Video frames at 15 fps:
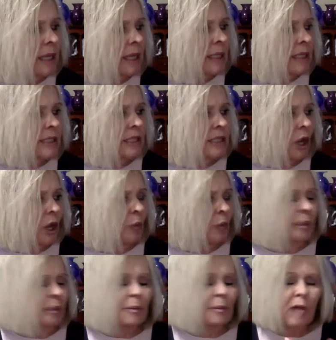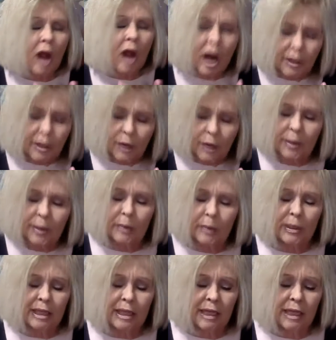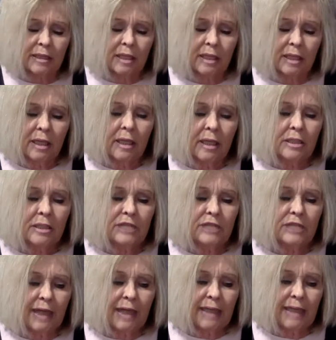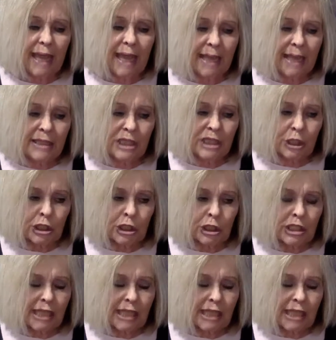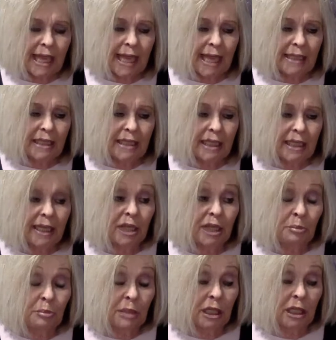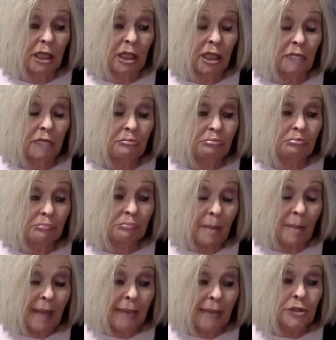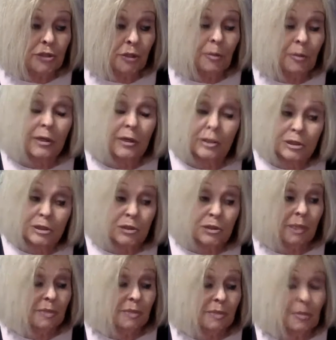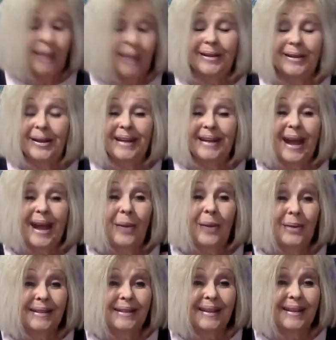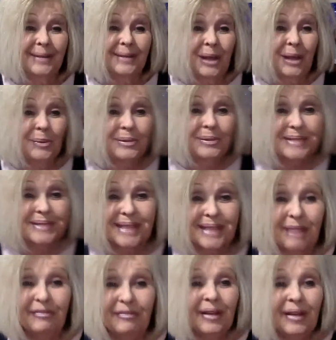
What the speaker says: So people are going within to find answers, and it can be a bad trip or a good trip, depending on how well you get along with yourself.